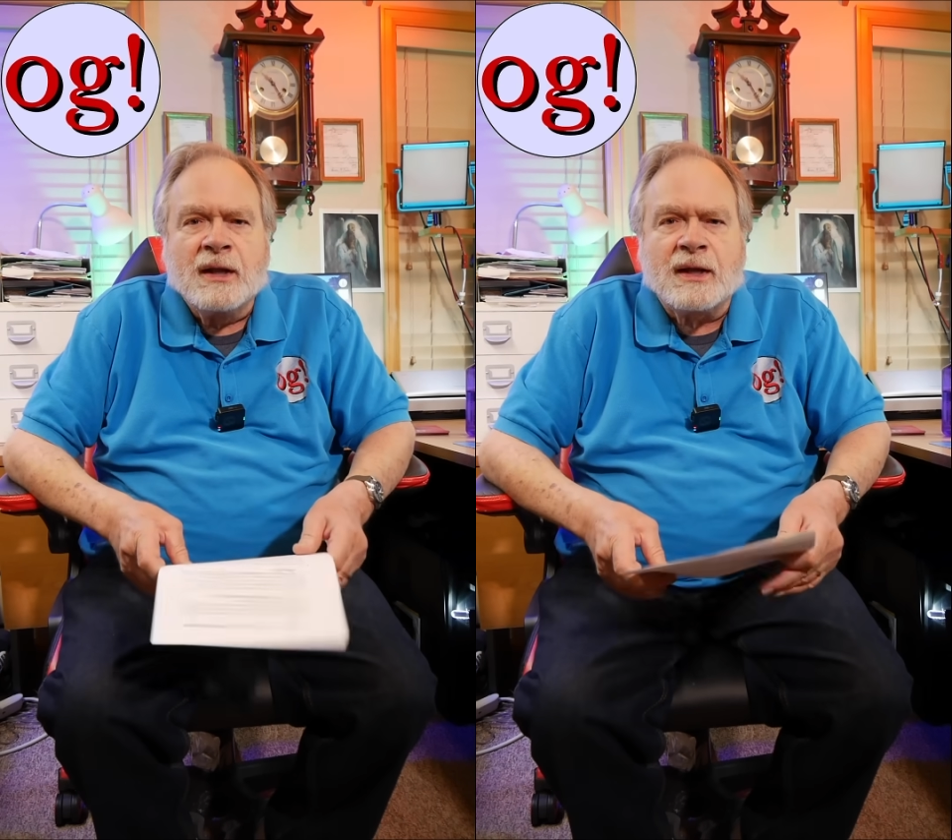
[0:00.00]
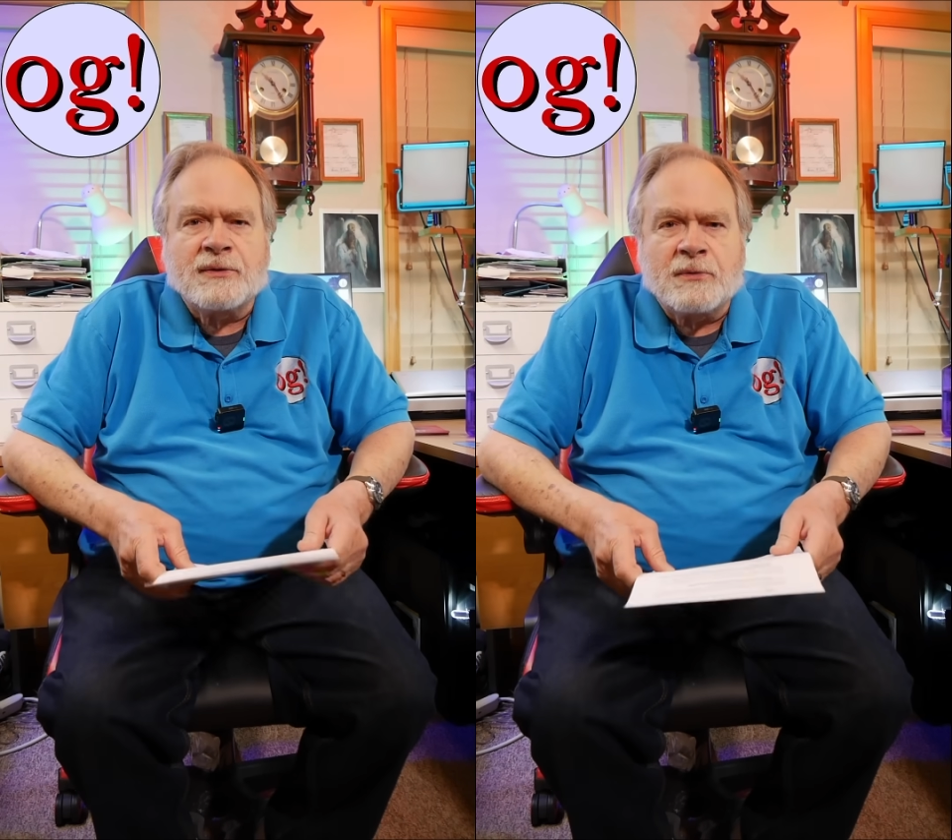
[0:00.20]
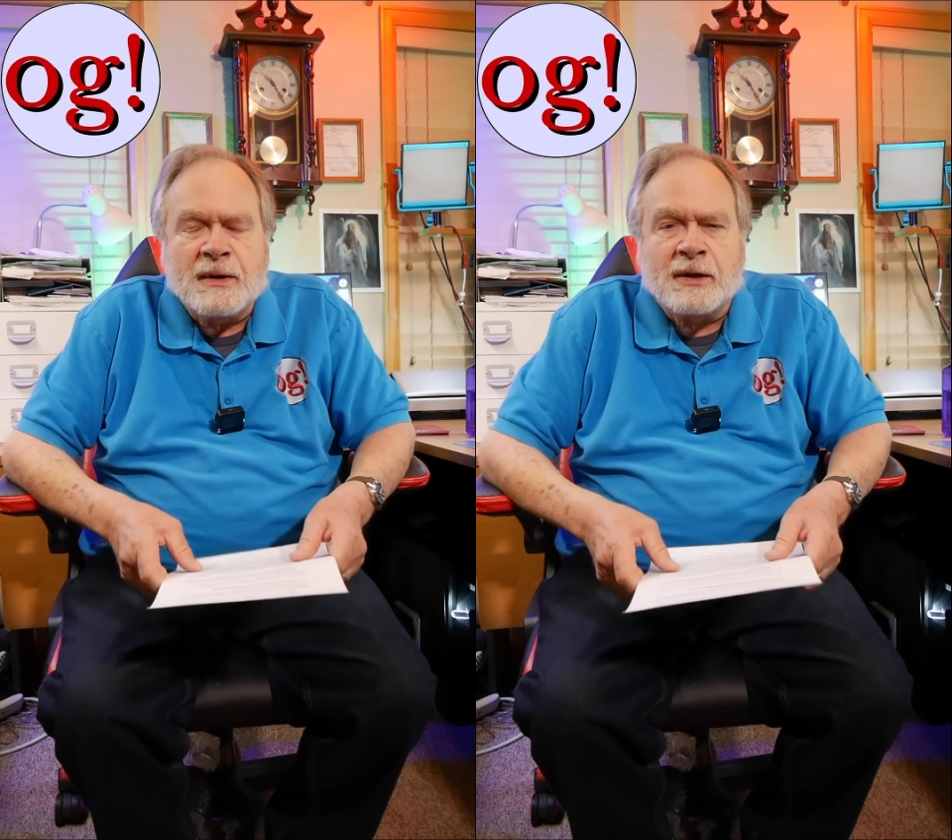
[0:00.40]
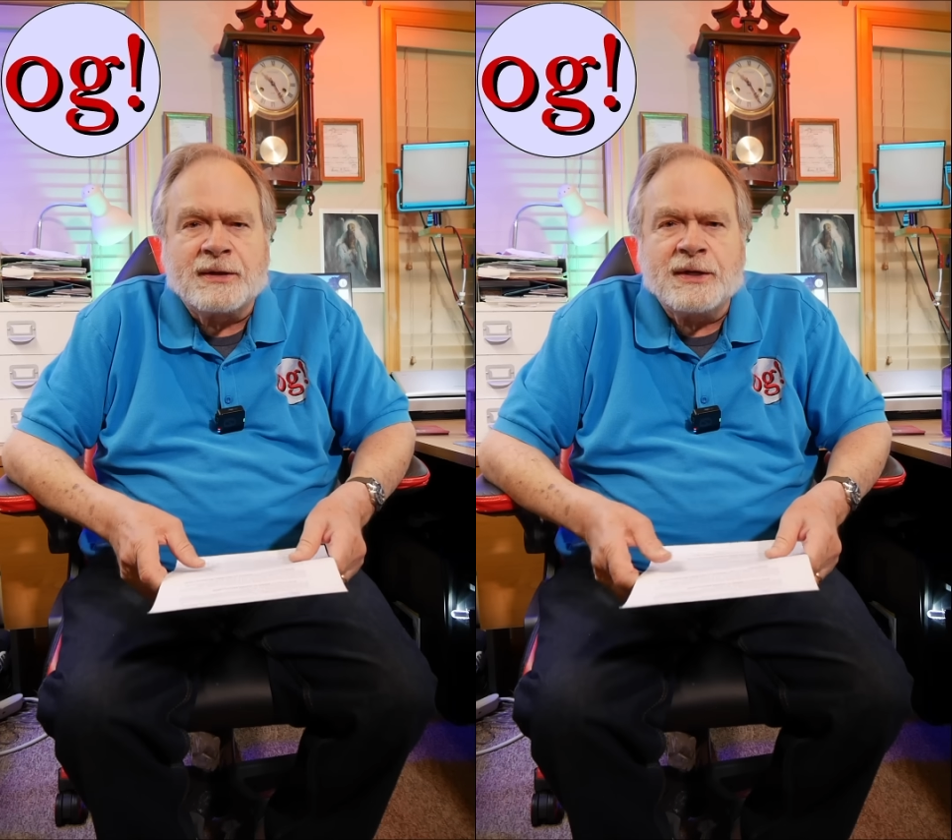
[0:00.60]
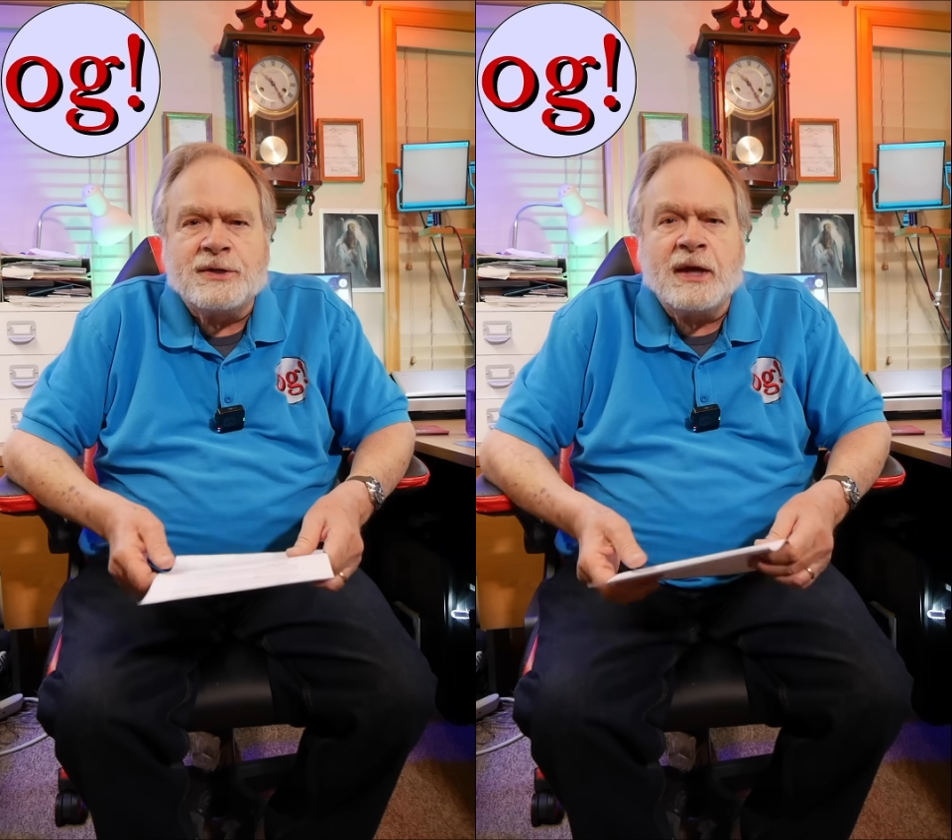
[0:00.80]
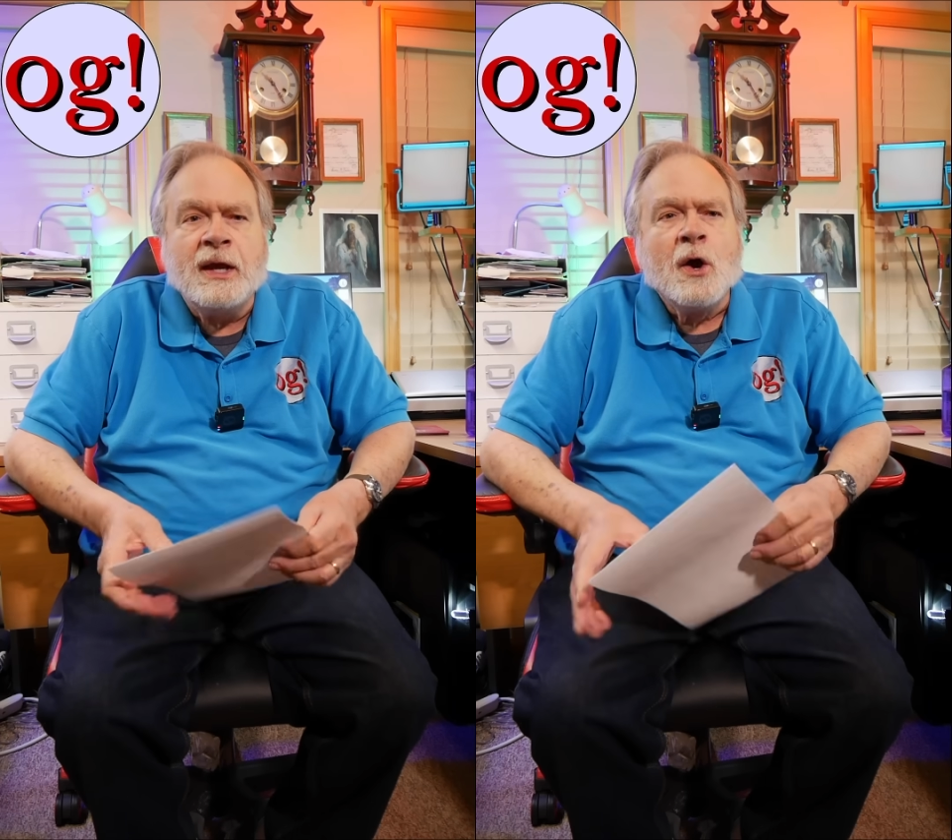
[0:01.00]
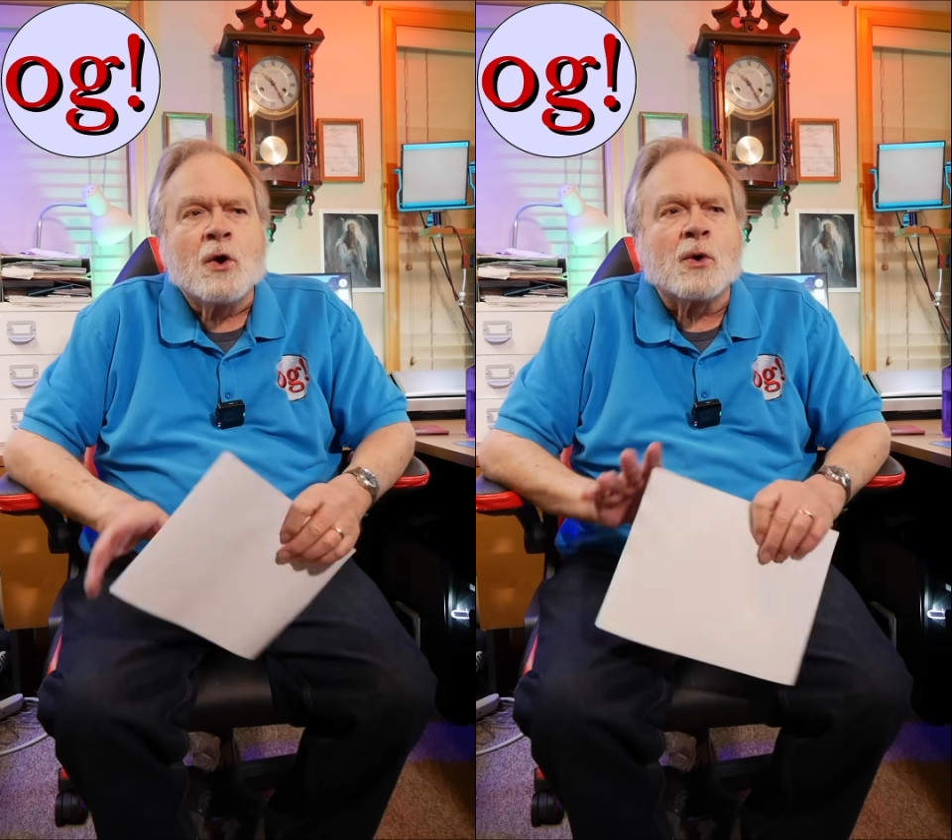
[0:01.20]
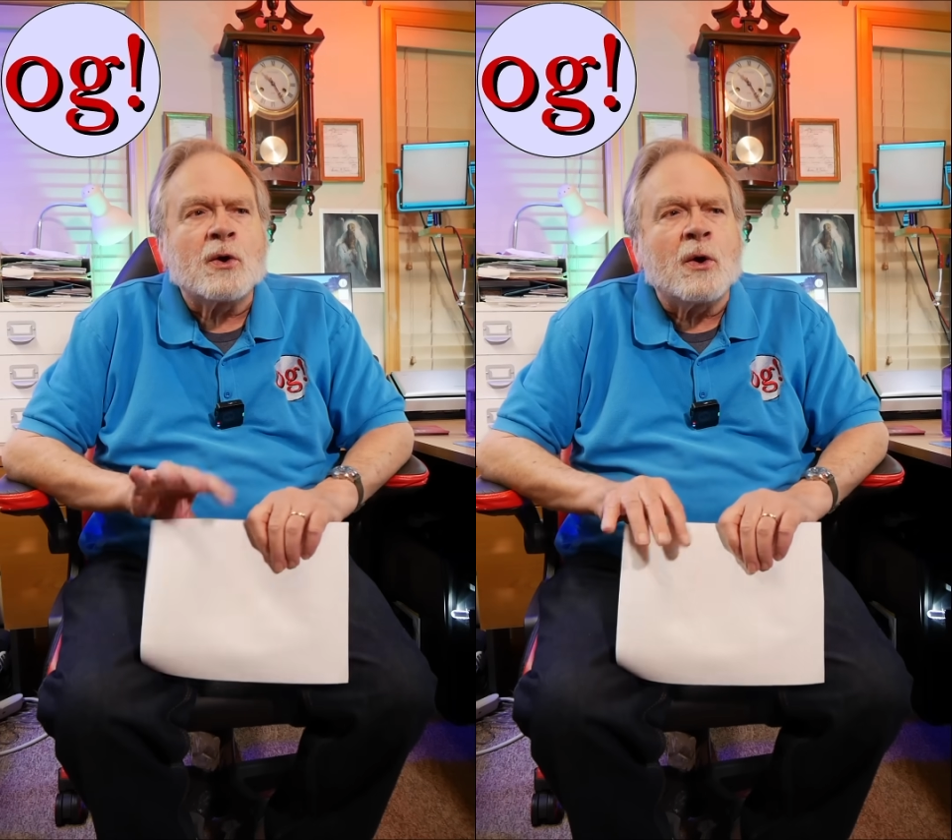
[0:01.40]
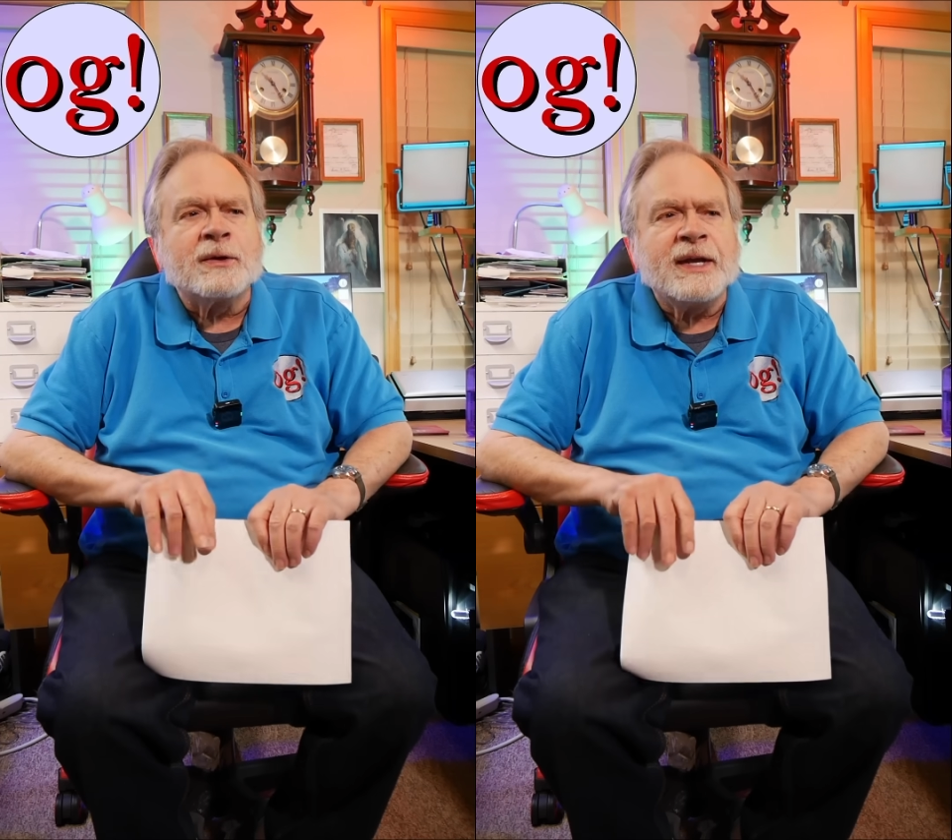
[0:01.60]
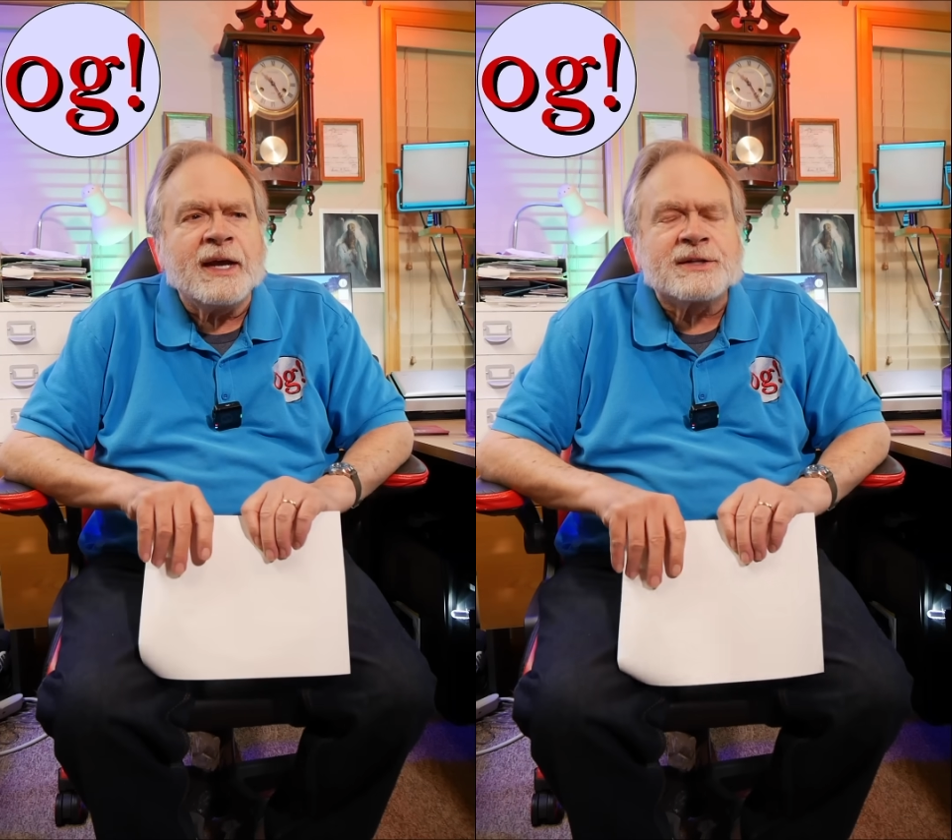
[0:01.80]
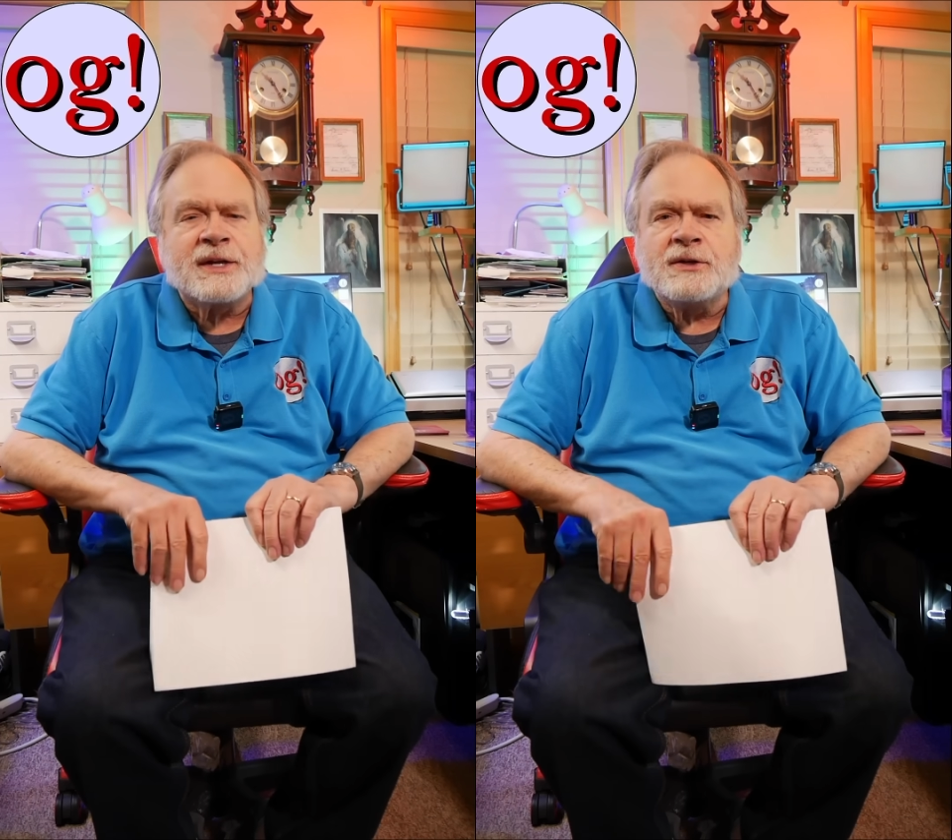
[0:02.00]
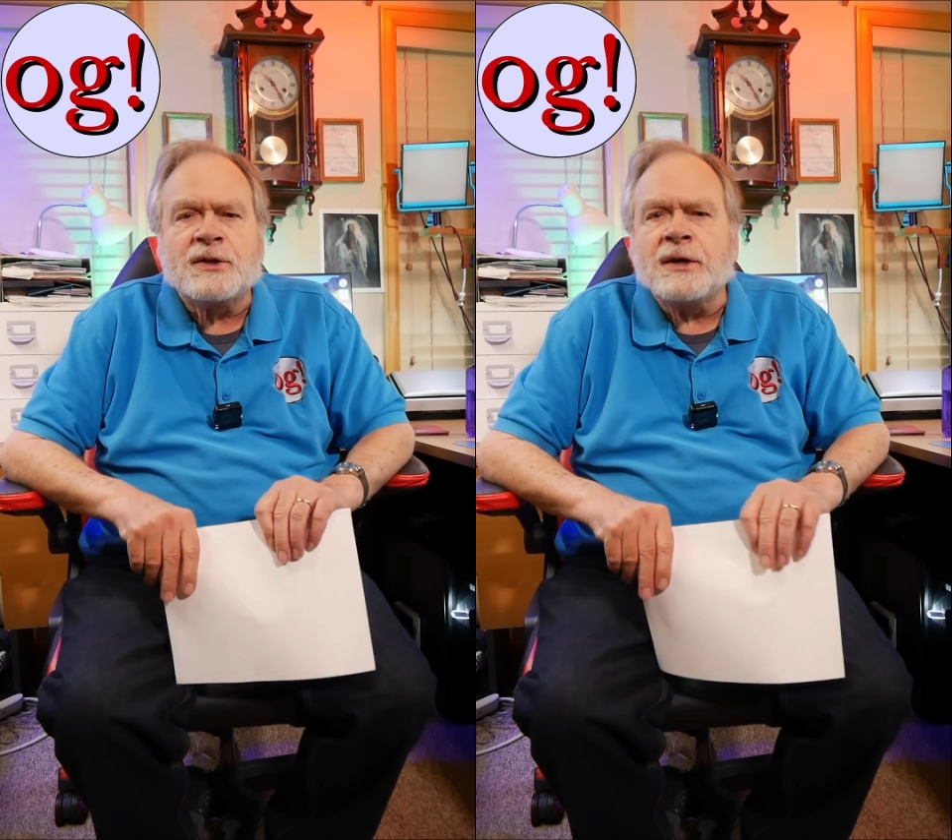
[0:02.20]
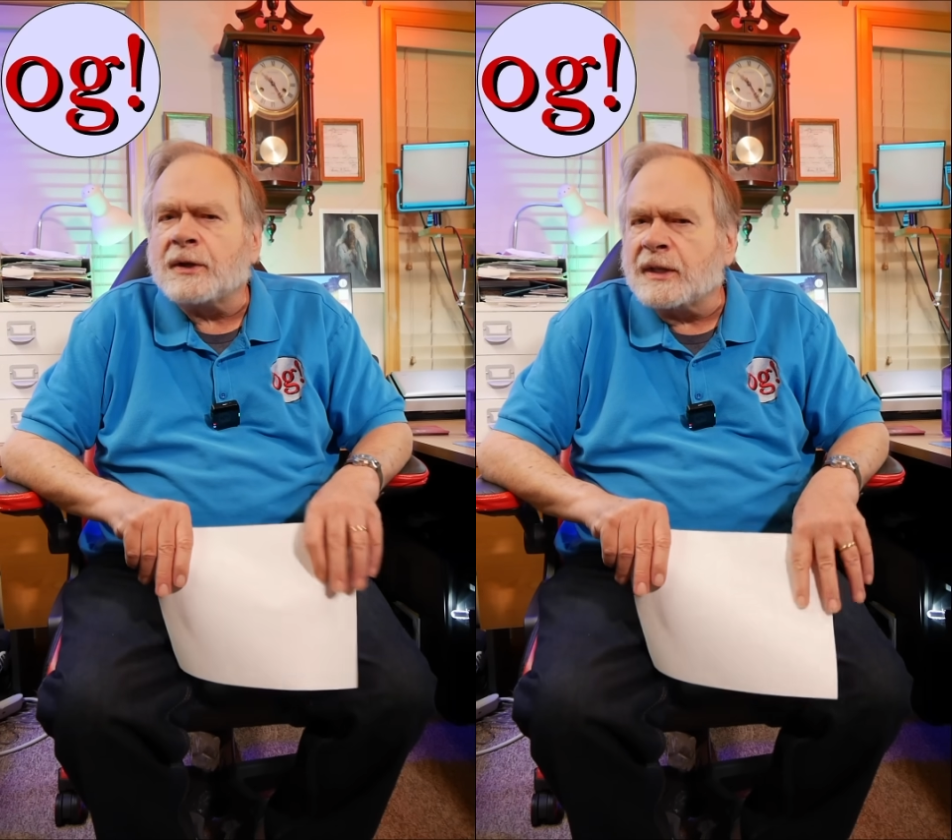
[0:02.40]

like from LDG, or call DX Engineering.